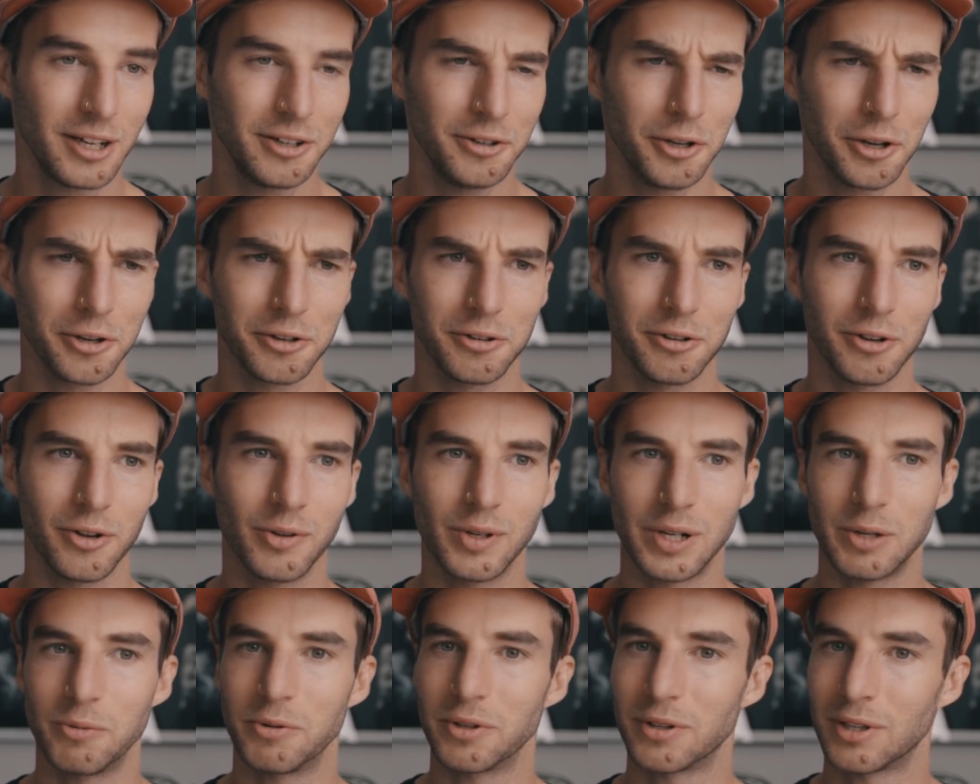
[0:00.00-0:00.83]
not
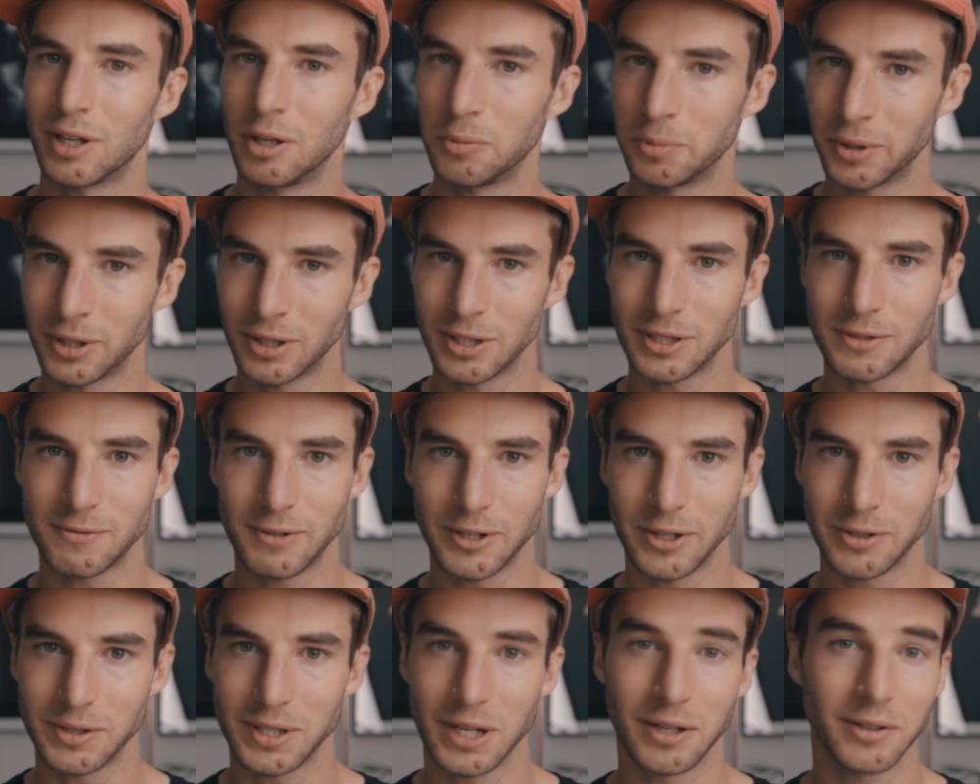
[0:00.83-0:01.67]
only with helping these
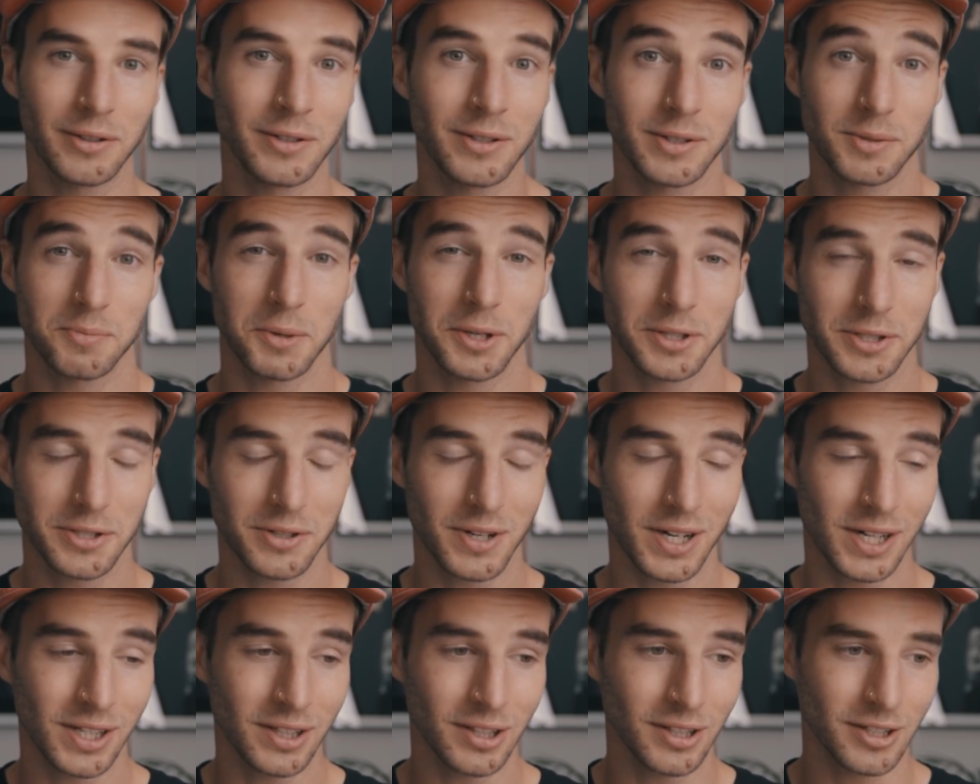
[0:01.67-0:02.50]
videos out and
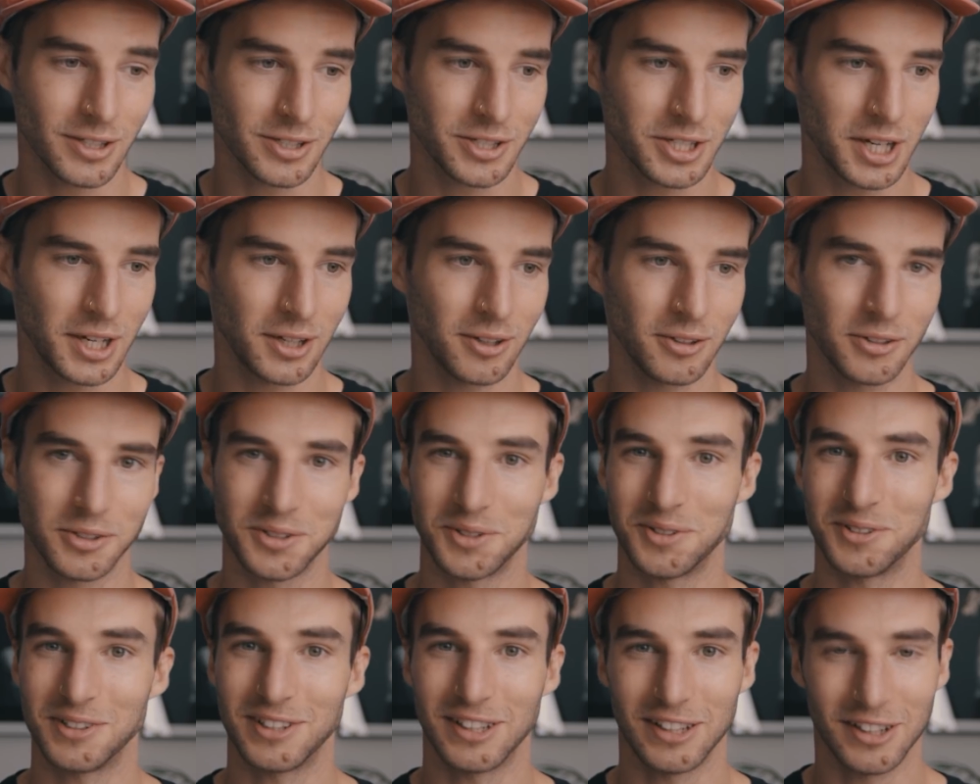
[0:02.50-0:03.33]
sponsoring this channel
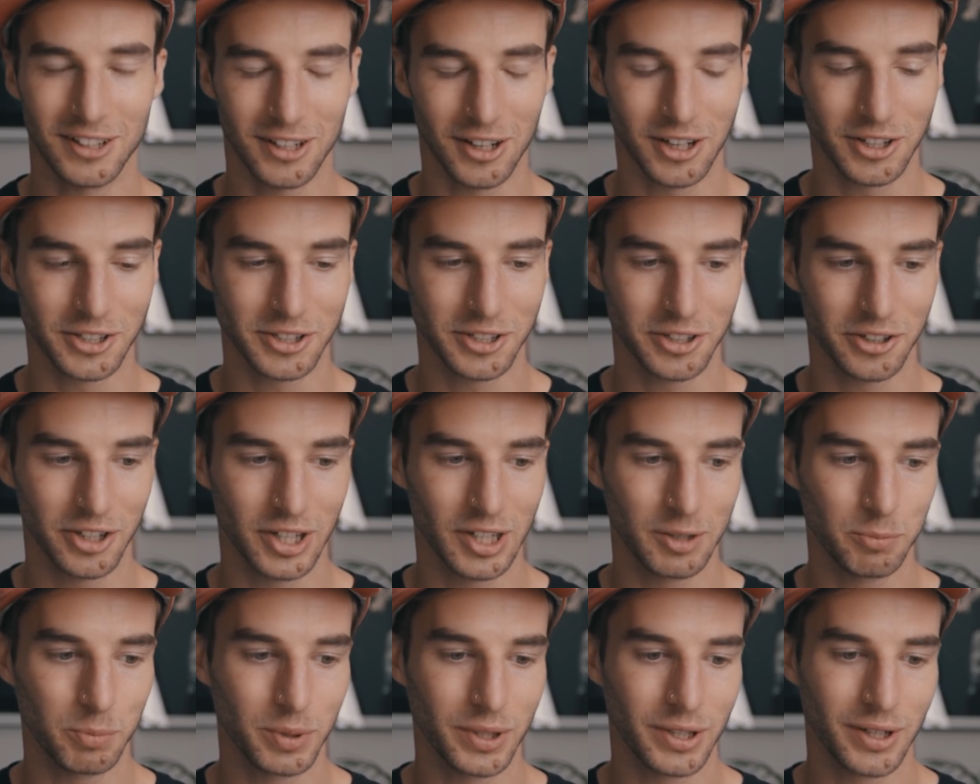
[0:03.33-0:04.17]
to a large
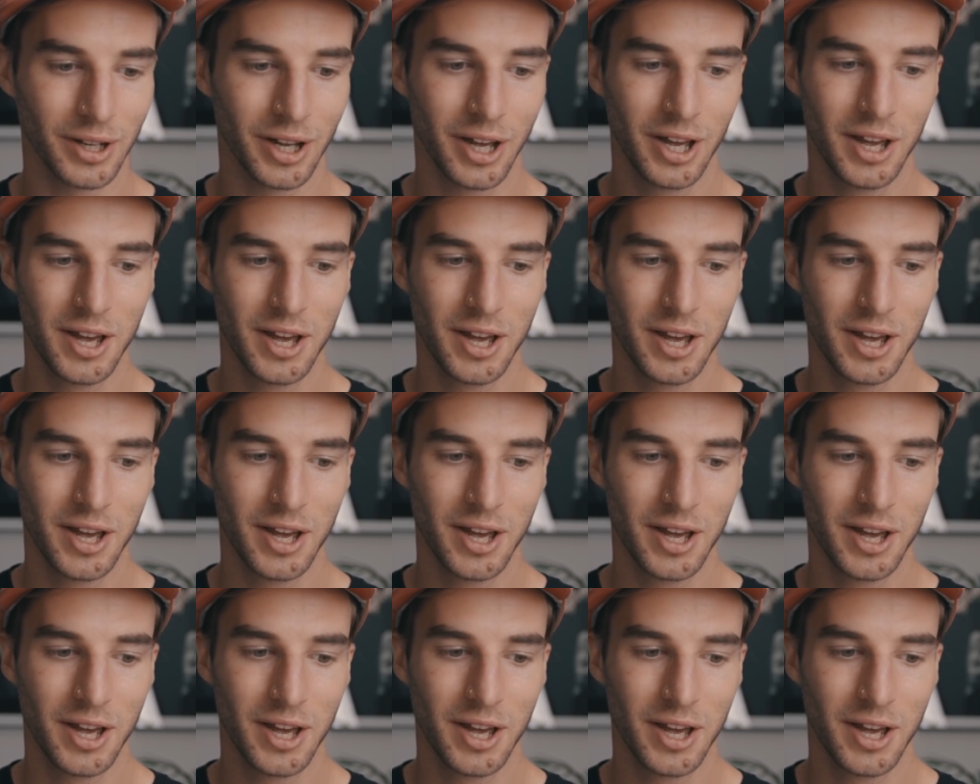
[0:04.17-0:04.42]
degree, but